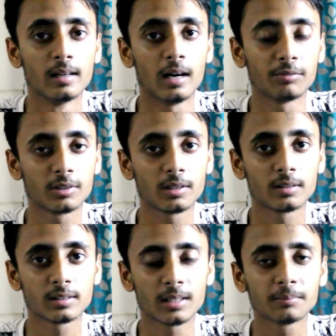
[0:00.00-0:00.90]

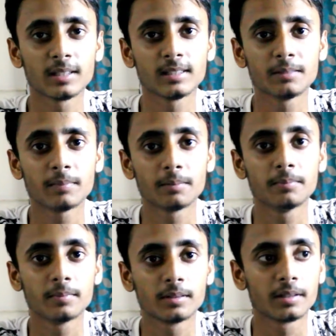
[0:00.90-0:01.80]
after some days it might
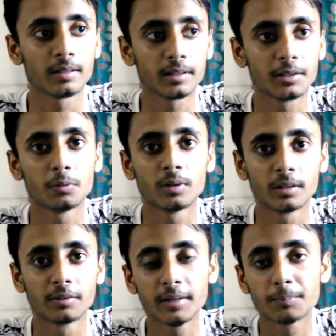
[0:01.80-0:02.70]
create you
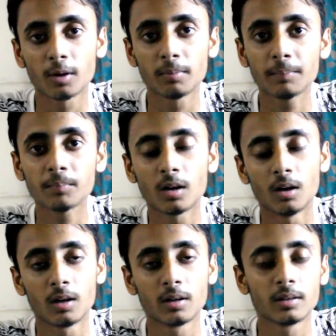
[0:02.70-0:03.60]
a great problem,
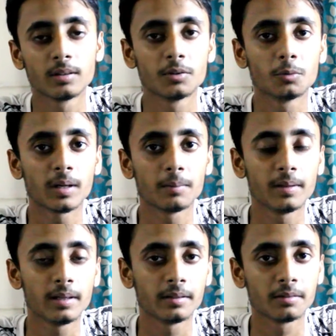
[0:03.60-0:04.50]
or you might
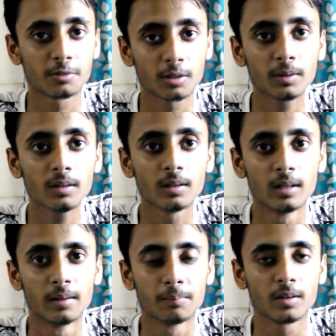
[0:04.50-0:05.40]
be in trouble
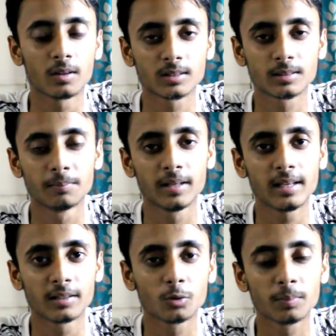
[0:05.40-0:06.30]
because
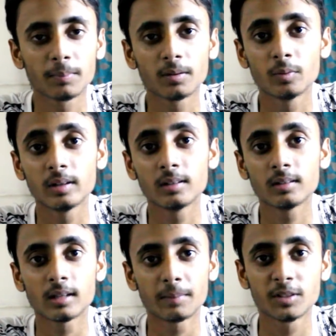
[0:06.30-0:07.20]
many unknown people
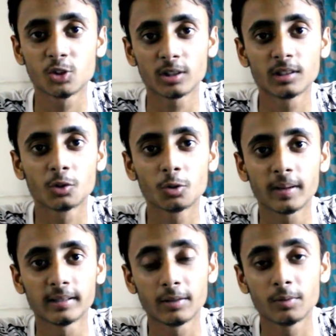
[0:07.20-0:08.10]
will come and join the group
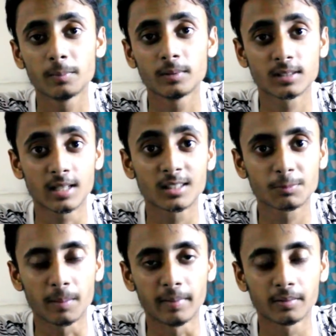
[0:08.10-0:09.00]
and they will start
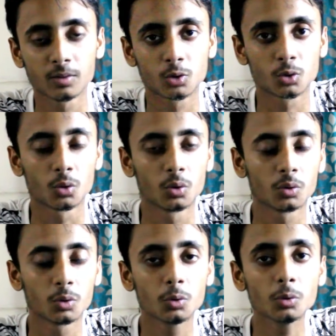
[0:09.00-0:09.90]
spamming.
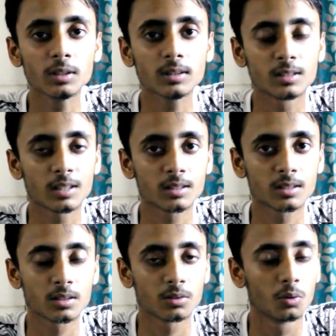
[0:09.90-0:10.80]
So to do this,
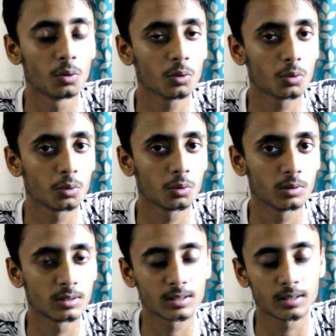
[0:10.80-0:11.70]
just go
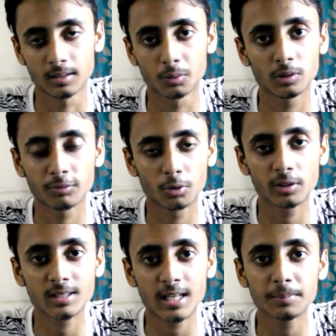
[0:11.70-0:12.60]
to do the
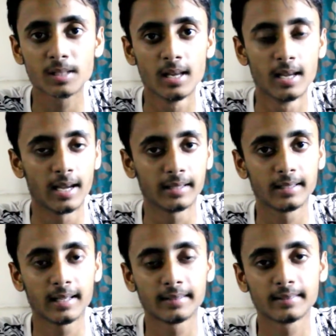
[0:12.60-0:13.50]
following steps
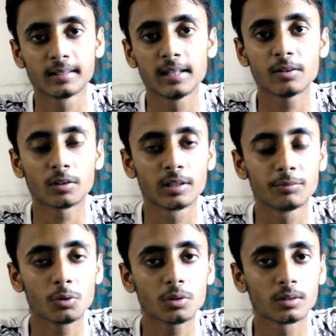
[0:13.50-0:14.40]
and then click on
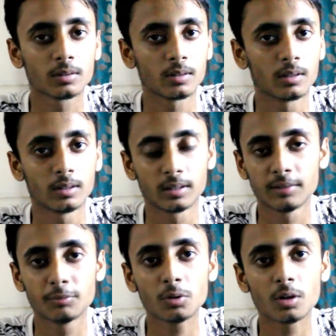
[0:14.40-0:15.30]
revoke
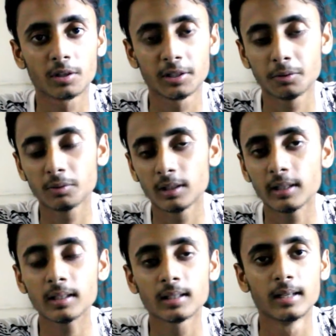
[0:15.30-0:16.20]
or renew the
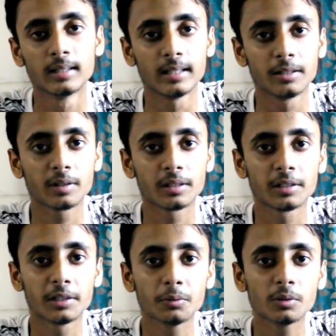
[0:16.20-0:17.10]
link. Then you can
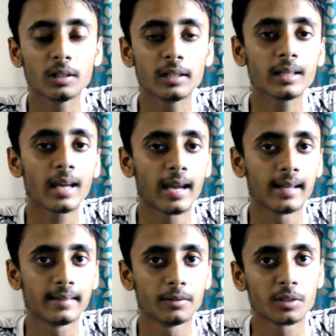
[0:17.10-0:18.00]
renew the link
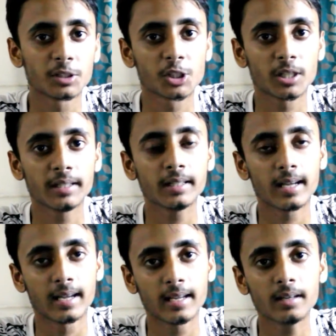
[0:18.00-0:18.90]
and you can share it
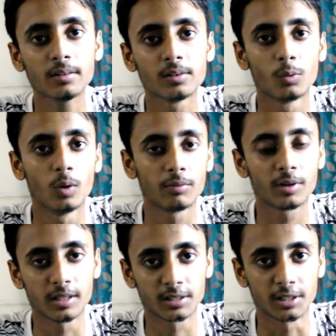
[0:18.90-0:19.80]
again
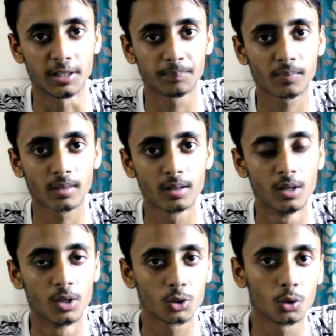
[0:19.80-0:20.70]
wherever necessary.
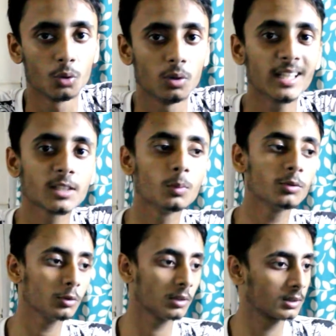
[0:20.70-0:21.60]
So let's
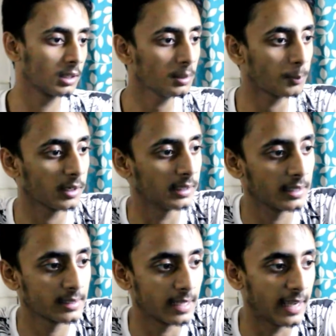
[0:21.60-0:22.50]
move to the third point,
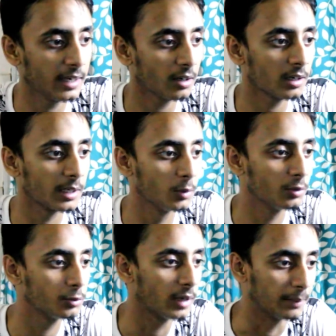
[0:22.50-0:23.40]
that is add or
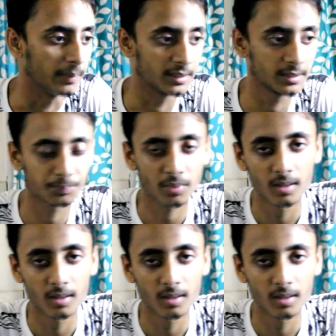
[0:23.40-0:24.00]
remove admins.